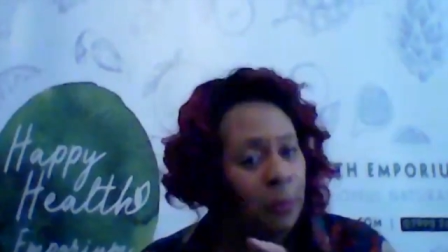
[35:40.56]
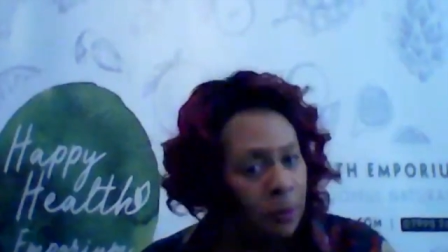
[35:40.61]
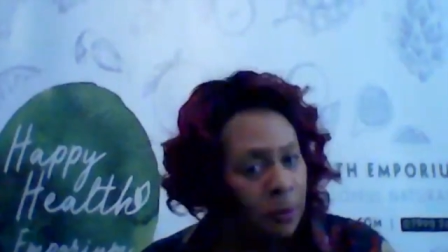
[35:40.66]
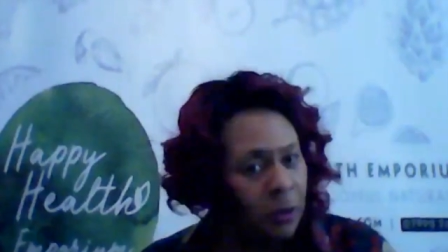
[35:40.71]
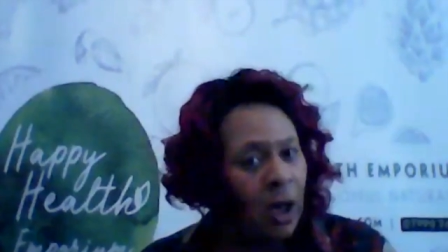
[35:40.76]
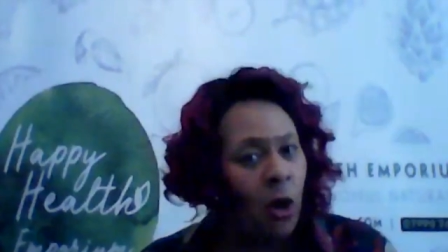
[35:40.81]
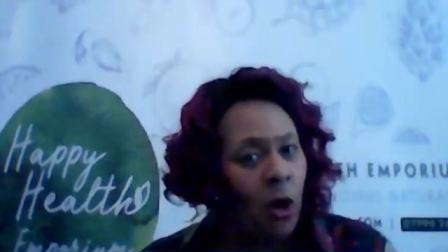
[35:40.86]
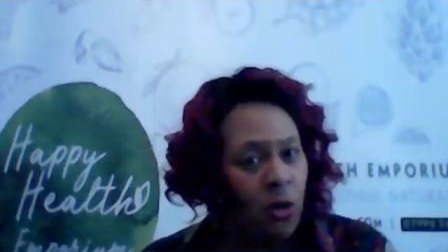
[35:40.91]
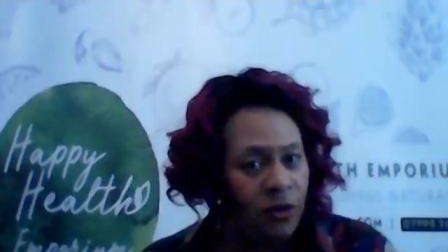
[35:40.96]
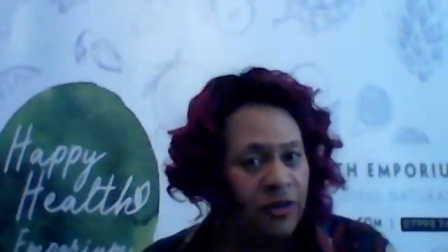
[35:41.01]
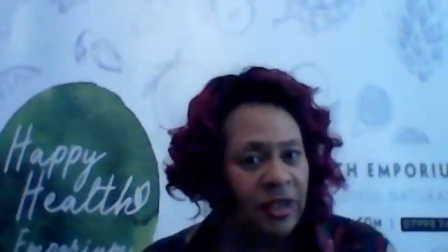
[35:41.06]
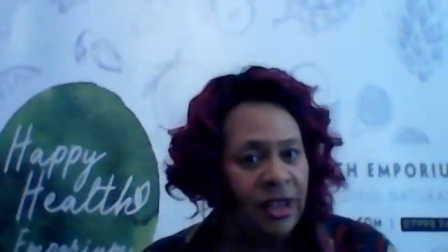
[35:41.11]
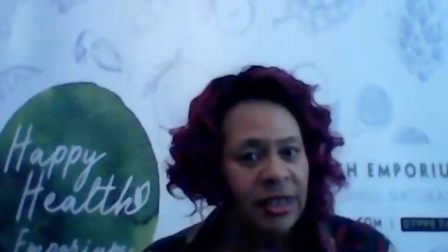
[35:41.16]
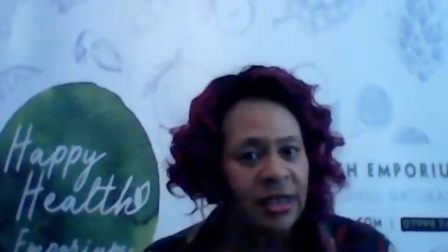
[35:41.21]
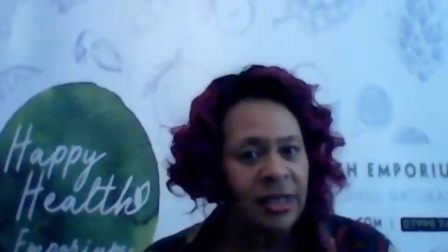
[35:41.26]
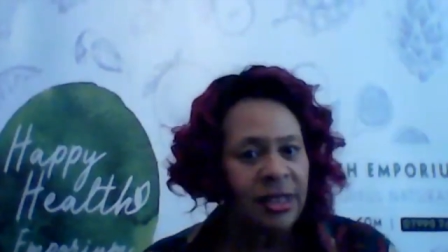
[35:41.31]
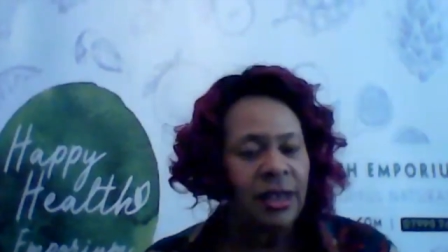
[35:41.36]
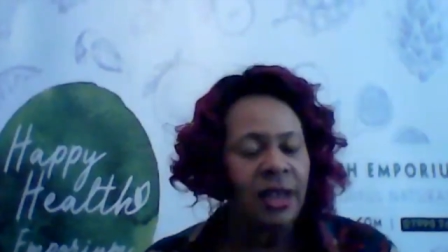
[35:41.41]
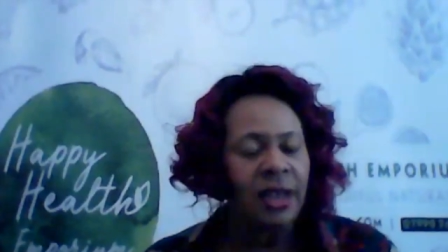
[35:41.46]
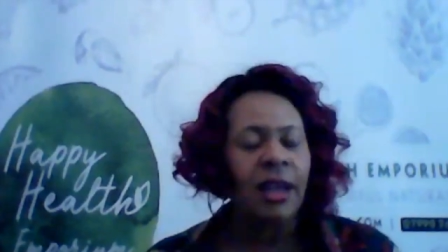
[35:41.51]
COVID,
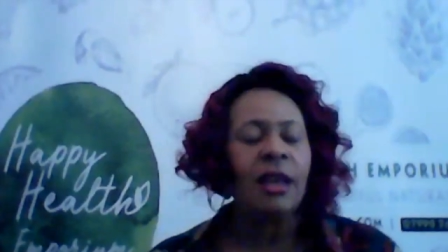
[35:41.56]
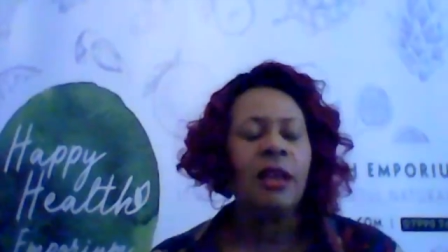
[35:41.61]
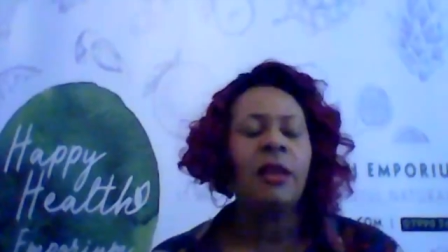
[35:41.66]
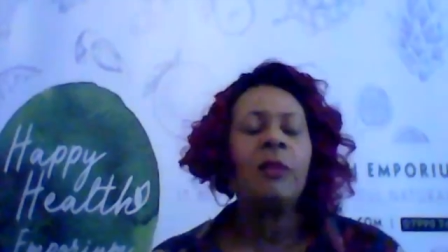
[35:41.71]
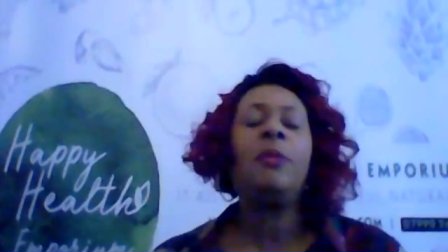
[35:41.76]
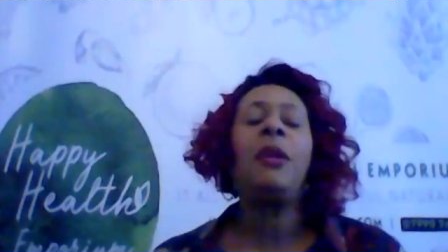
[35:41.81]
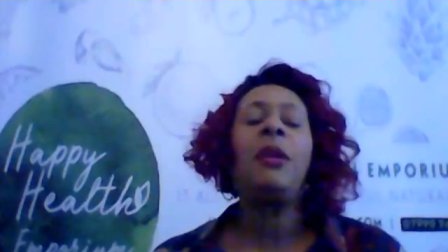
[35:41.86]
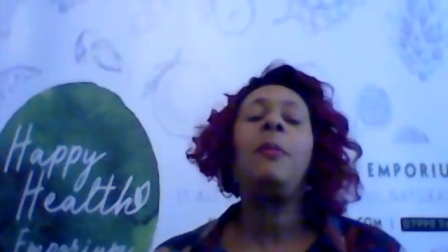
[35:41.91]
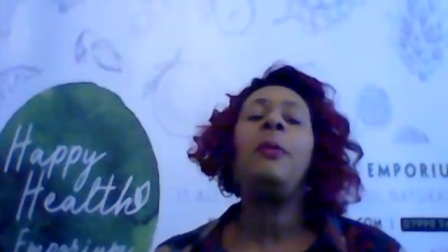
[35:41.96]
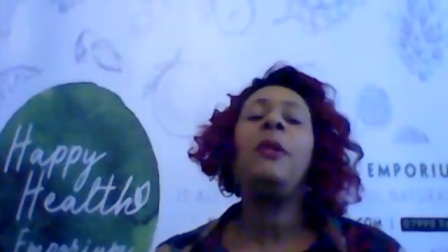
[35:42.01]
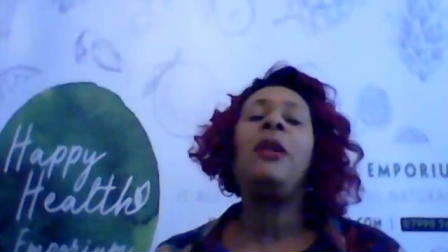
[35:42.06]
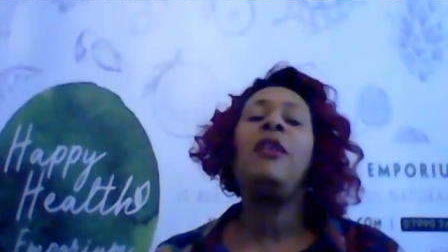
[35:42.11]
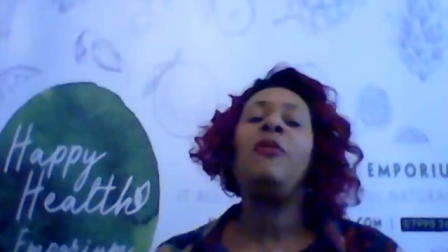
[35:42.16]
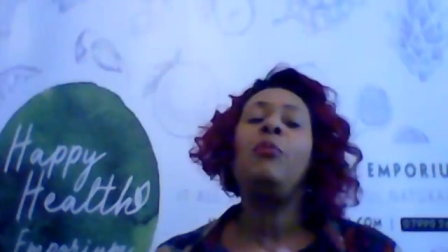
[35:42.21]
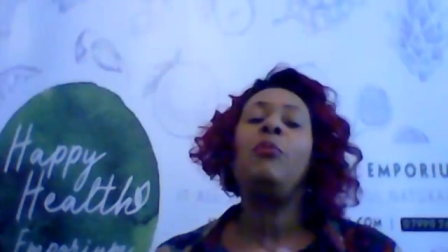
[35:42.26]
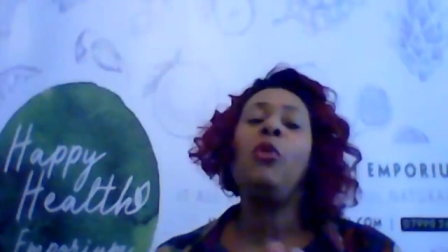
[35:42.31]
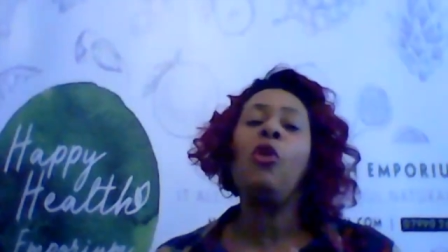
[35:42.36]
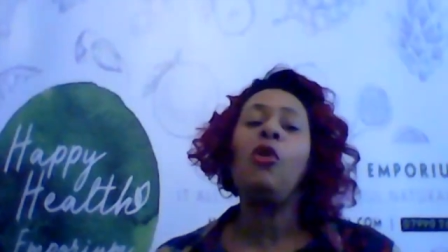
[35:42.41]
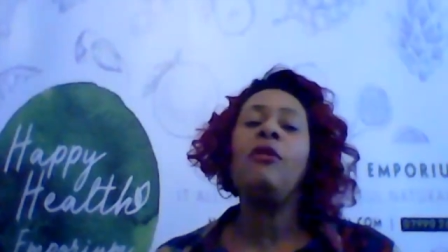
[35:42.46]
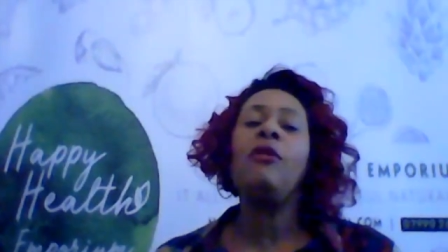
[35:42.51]
people are
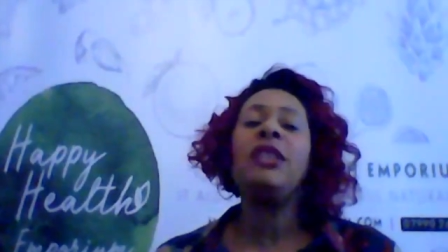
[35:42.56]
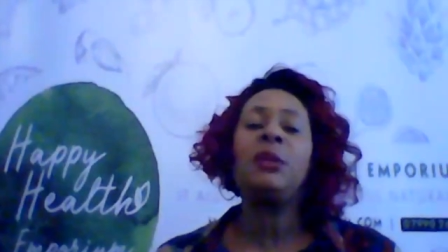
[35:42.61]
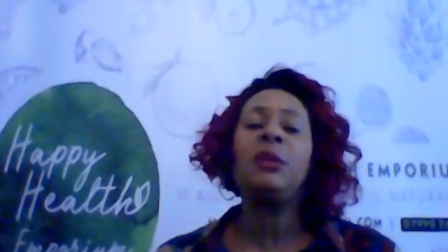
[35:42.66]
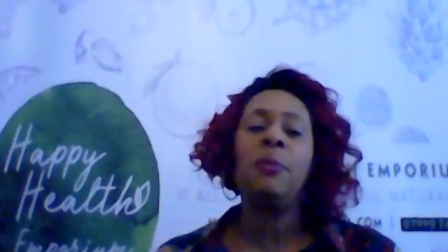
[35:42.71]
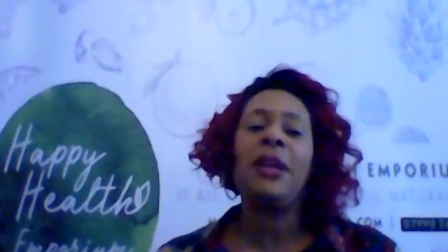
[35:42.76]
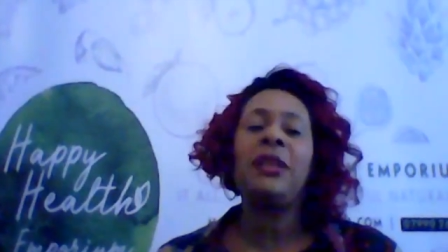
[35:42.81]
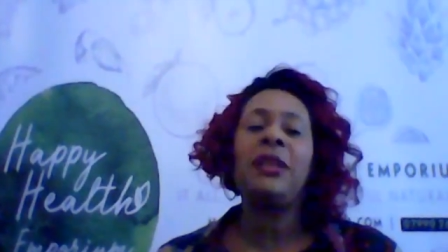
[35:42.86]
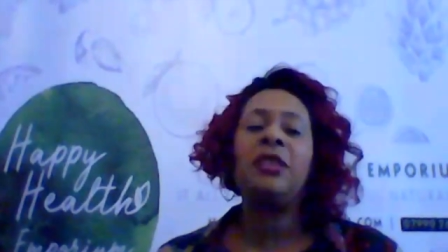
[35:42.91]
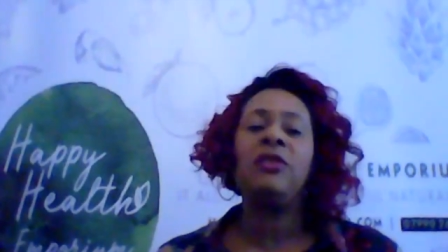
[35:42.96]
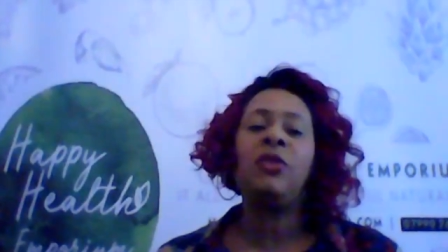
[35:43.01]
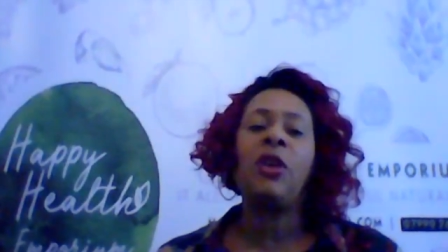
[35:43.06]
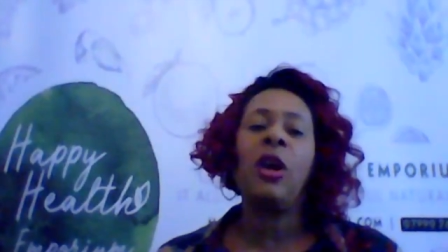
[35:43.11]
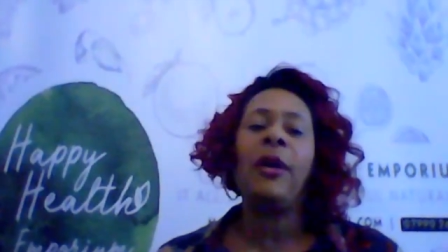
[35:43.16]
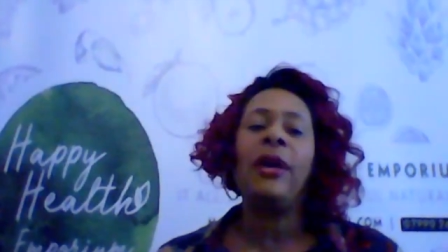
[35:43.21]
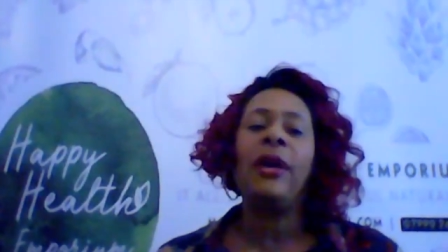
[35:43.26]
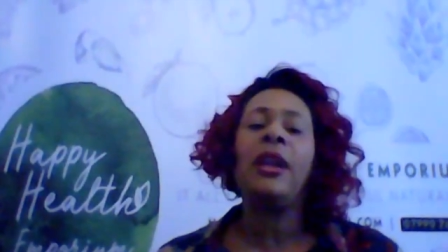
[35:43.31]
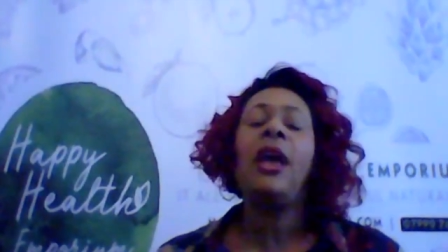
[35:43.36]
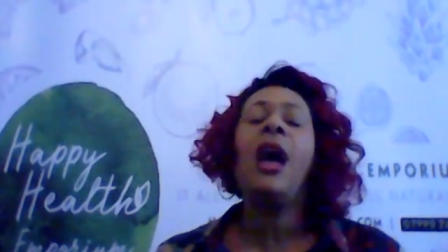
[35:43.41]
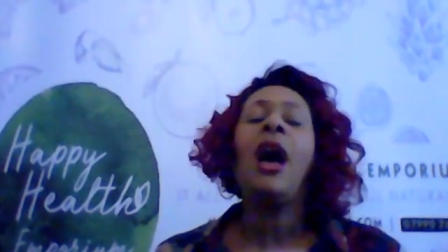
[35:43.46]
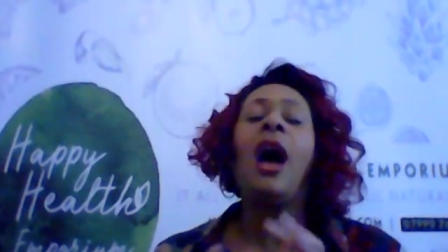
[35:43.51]
more respect of
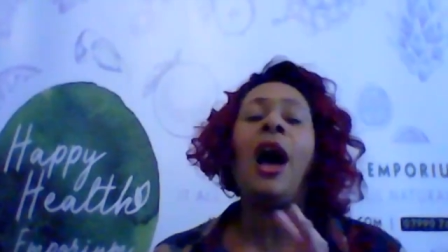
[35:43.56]
going,